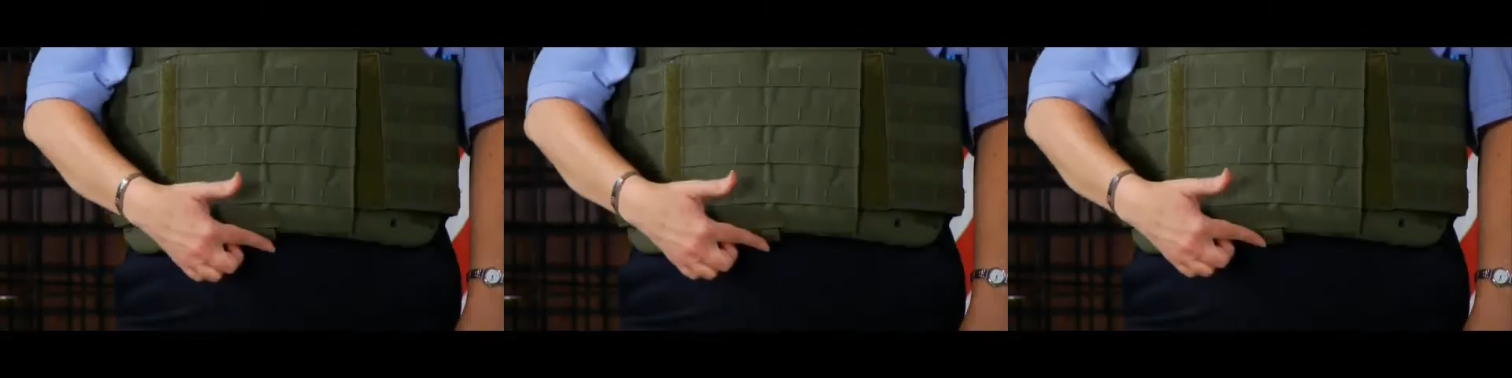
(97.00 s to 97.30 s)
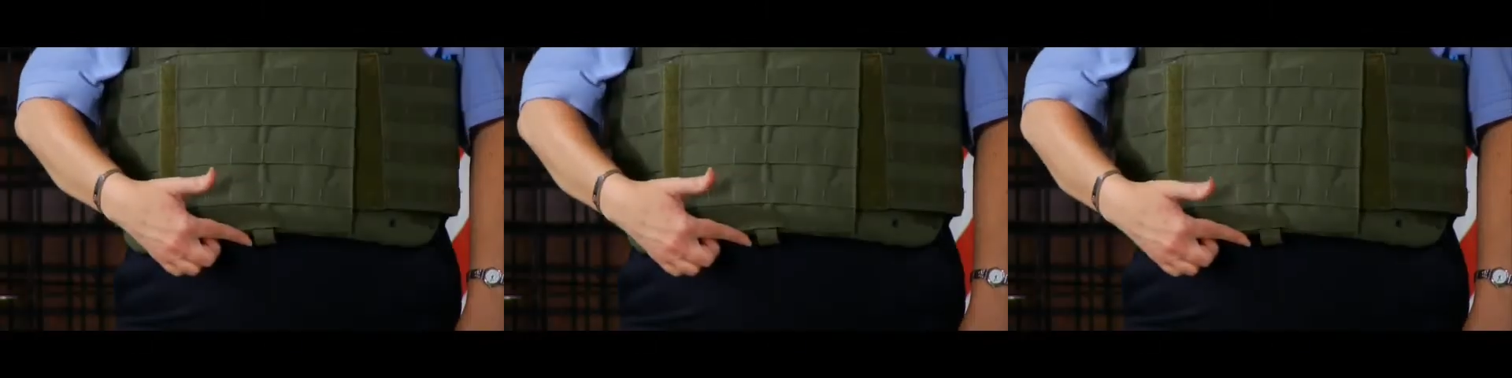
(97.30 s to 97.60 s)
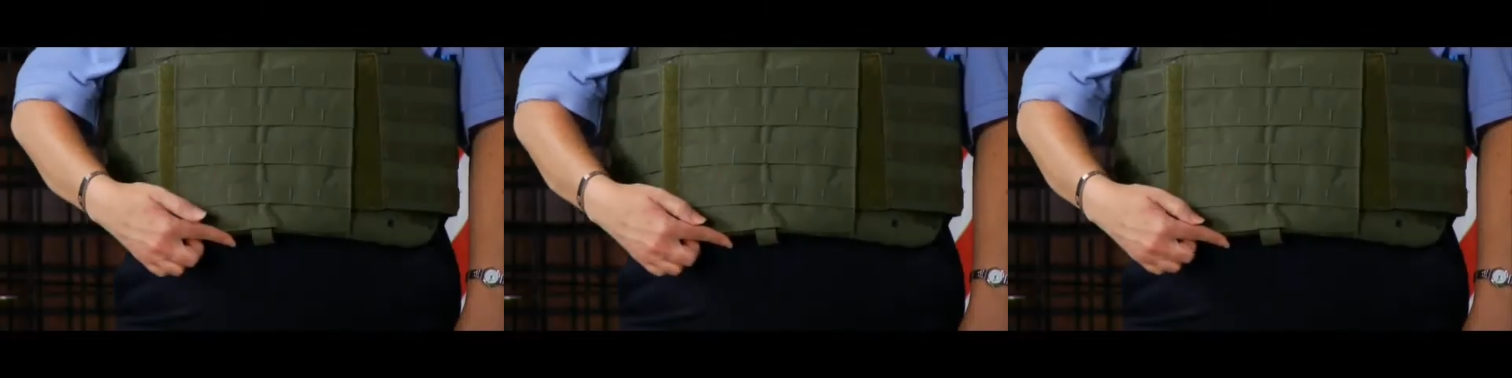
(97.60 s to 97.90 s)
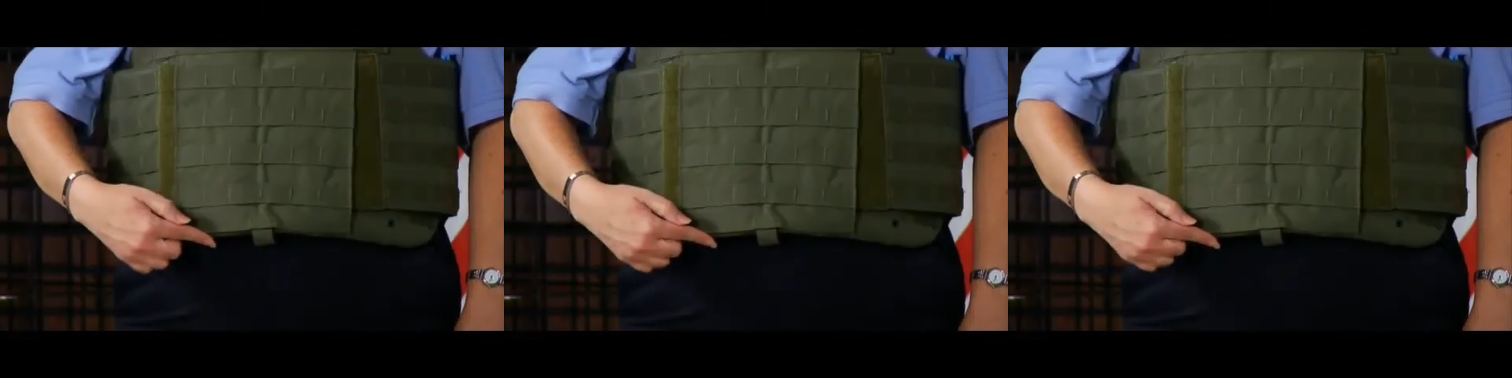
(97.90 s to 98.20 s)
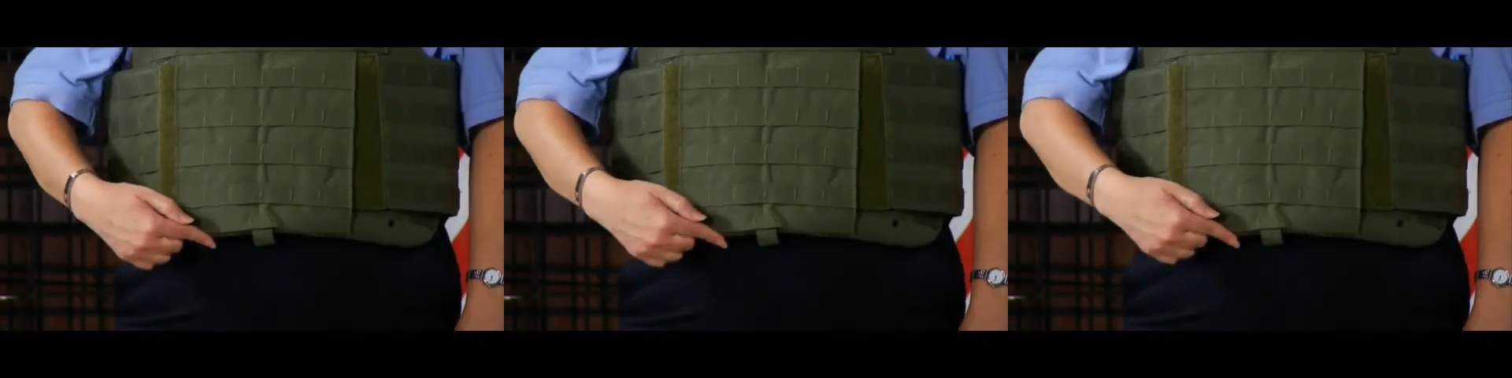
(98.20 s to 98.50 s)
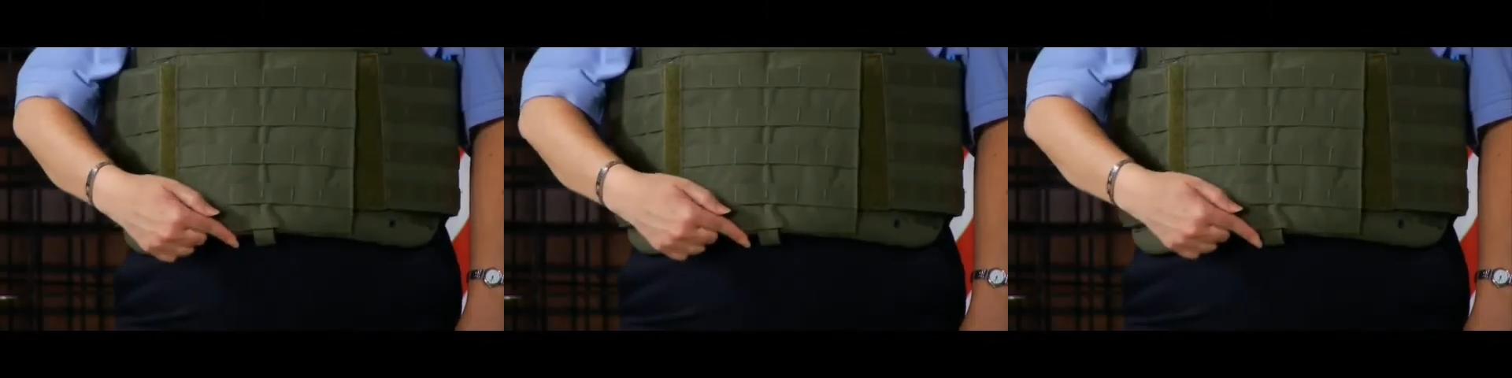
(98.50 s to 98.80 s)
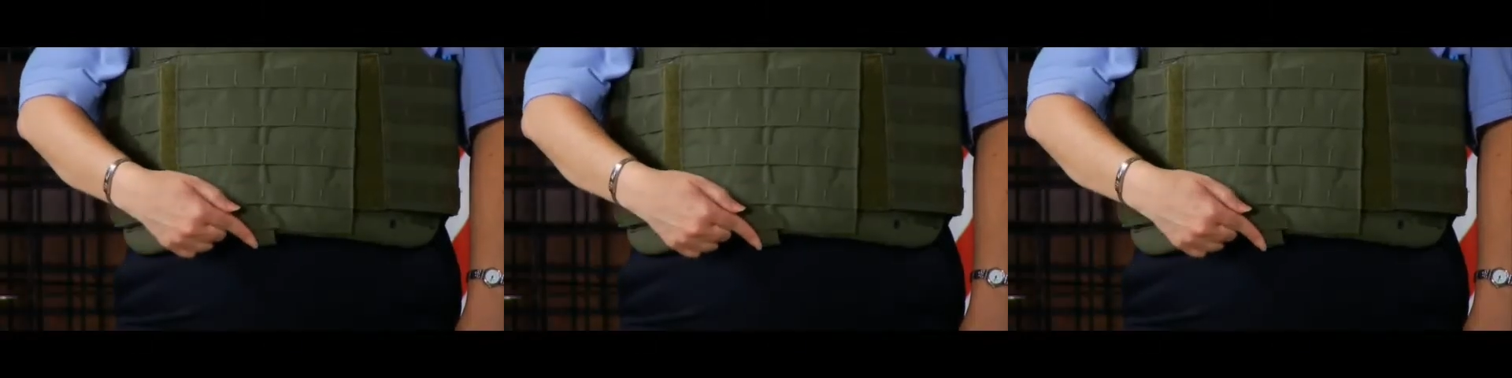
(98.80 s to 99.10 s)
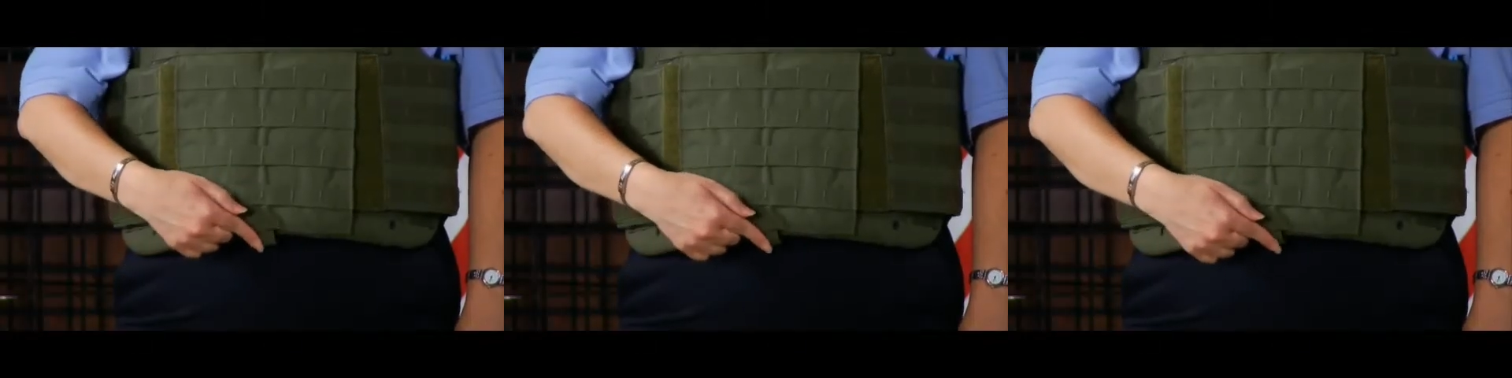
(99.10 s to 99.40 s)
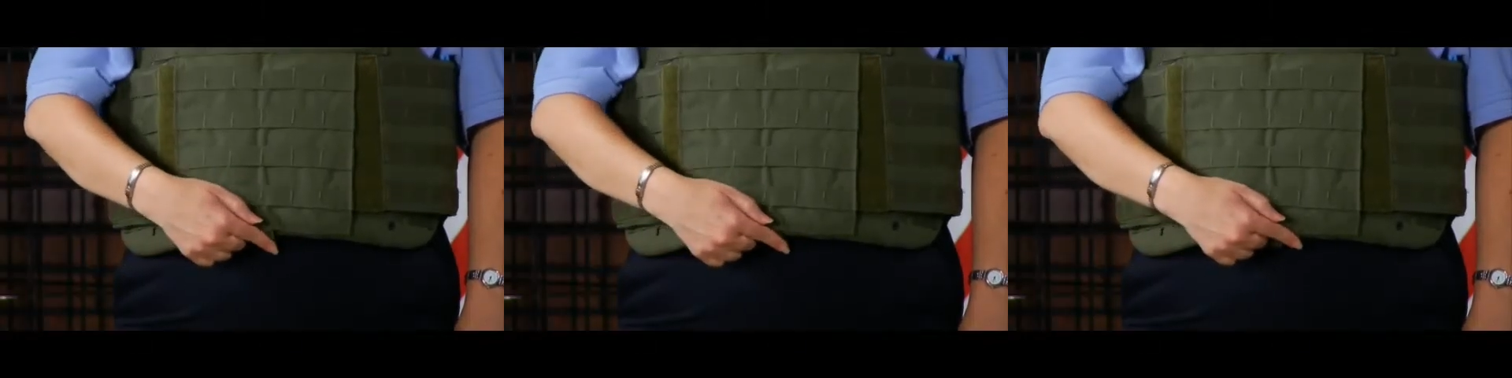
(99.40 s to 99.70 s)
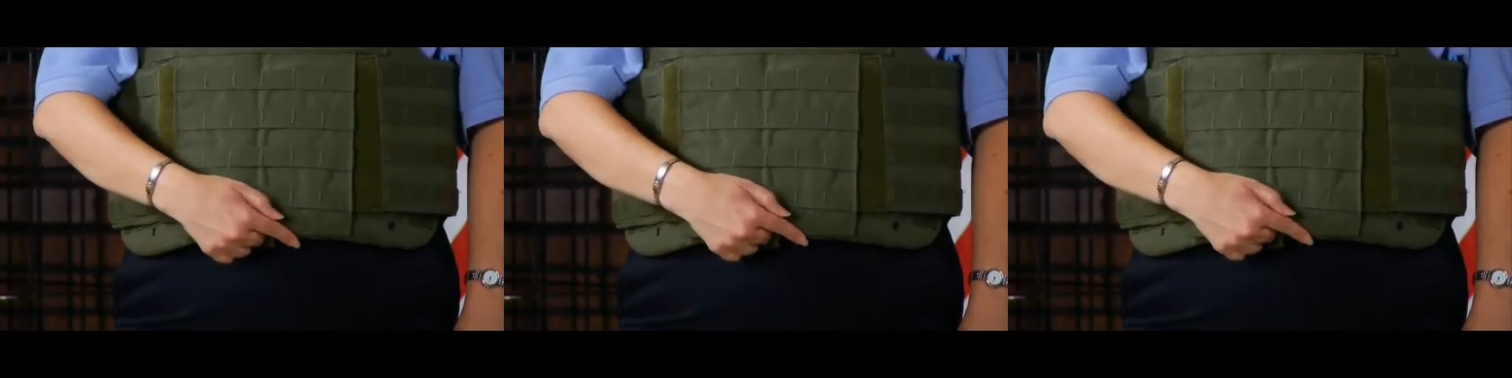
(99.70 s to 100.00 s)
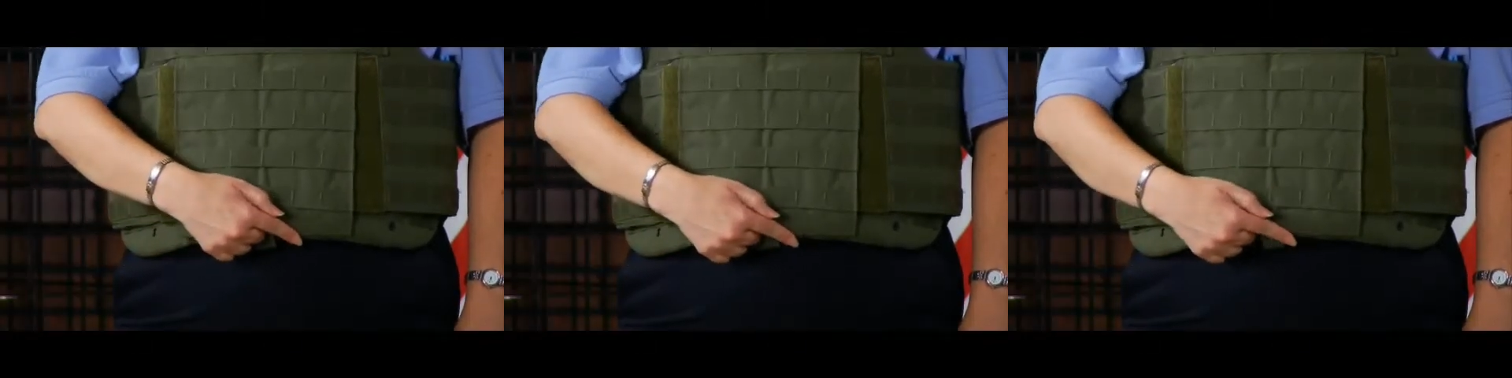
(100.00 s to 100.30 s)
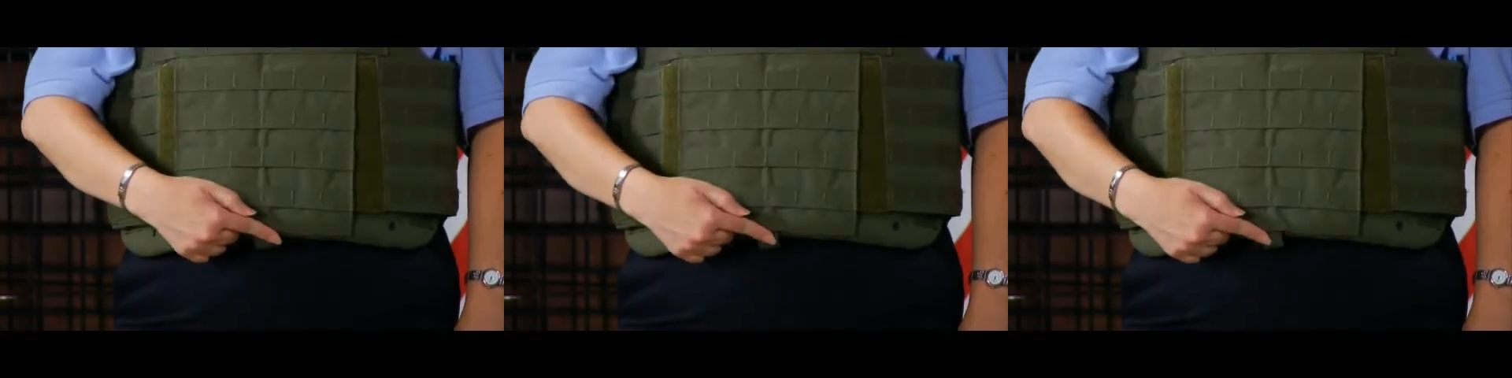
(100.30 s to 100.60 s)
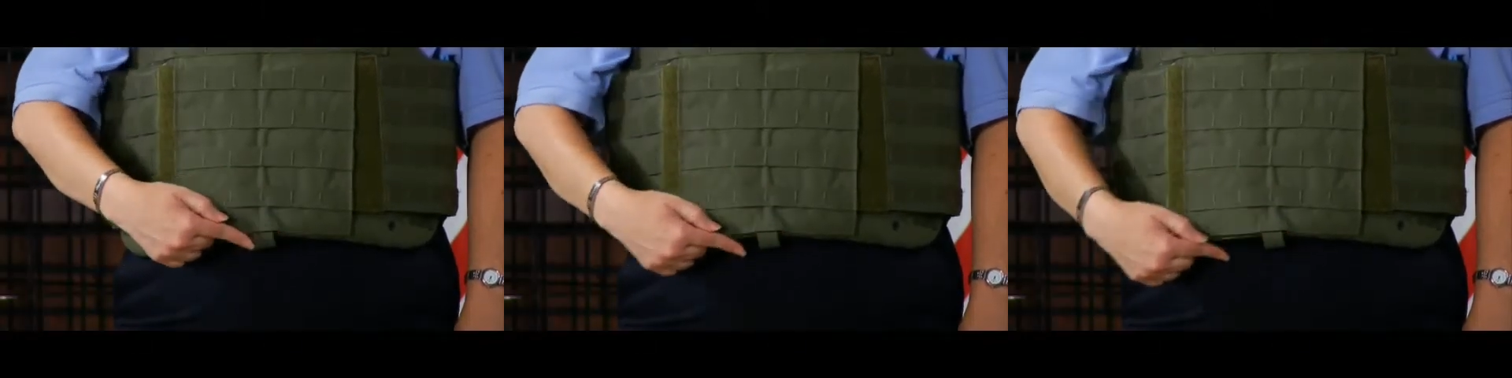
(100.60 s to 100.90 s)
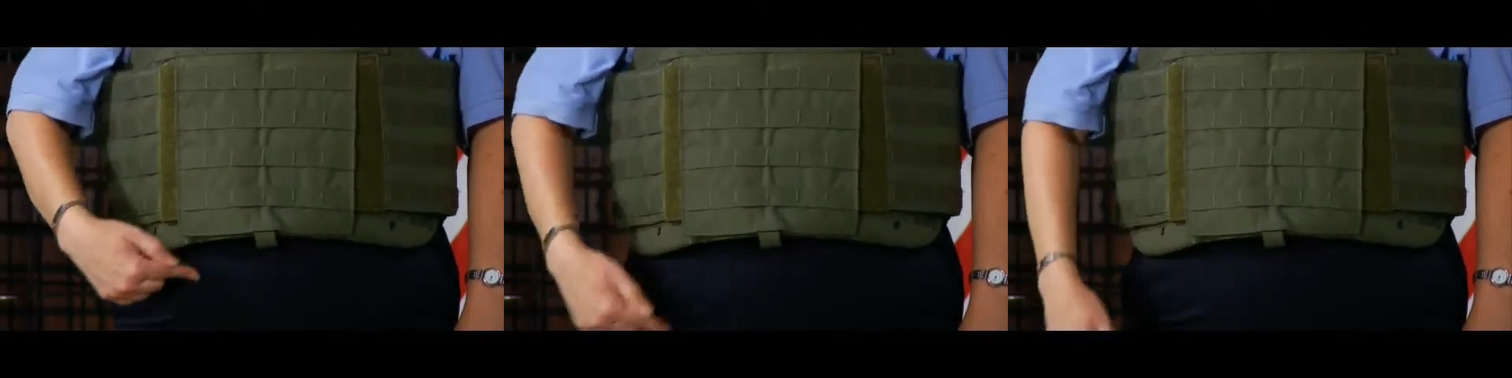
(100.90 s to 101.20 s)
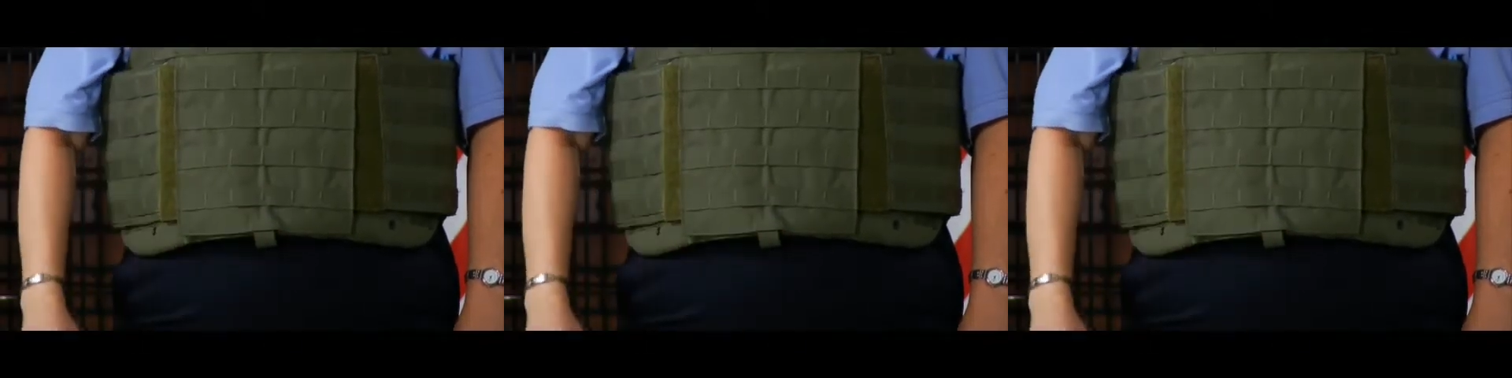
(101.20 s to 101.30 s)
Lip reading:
Nobody's mouth can be seen.